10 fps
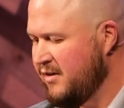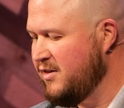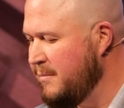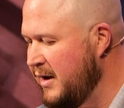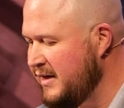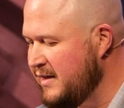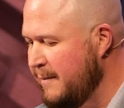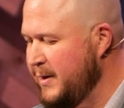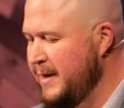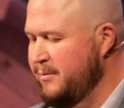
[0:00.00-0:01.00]
The money
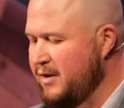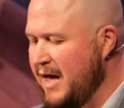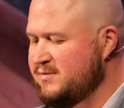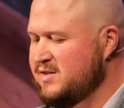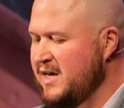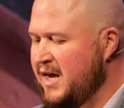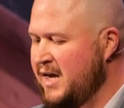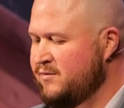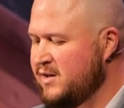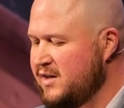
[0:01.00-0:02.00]
that people have
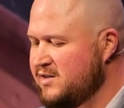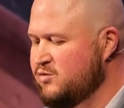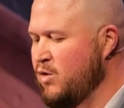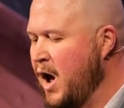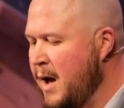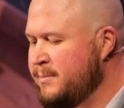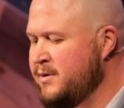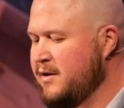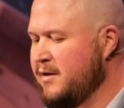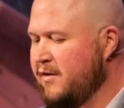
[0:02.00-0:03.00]
saved is robbed